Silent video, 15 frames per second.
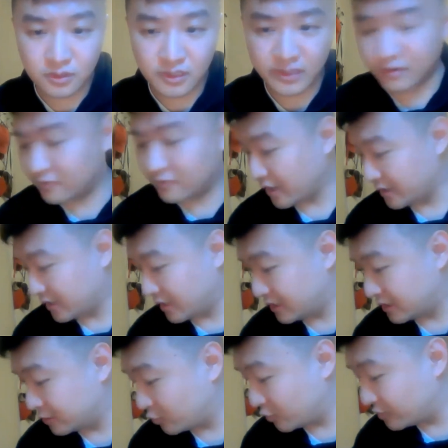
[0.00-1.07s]
clarify
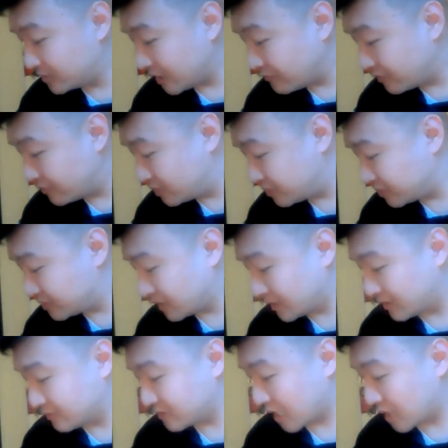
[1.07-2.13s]
then, when you say
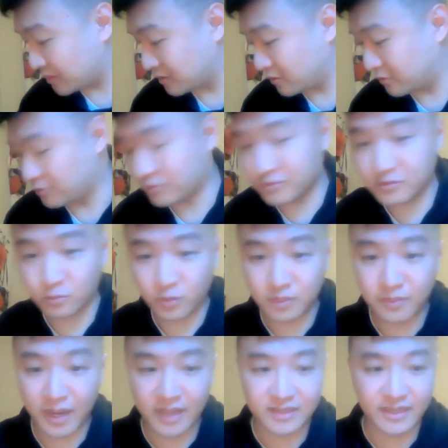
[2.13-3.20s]
50% of tablet owners would
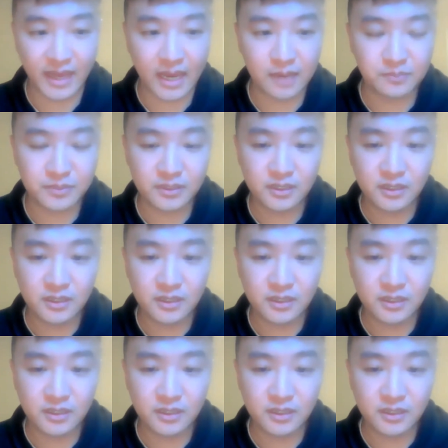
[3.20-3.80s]
buy the app,